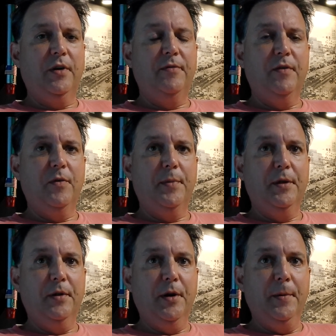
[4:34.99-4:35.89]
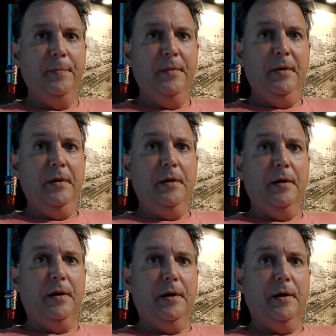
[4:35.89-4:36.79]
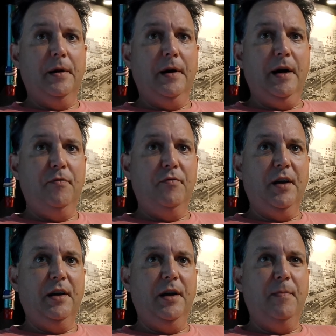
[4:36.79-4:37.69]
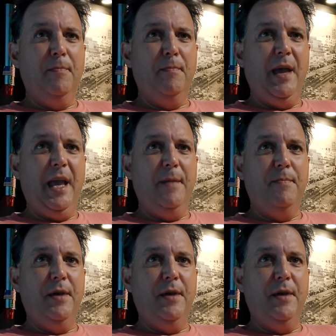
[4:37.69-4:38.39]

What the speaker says: I've never been there. I think it may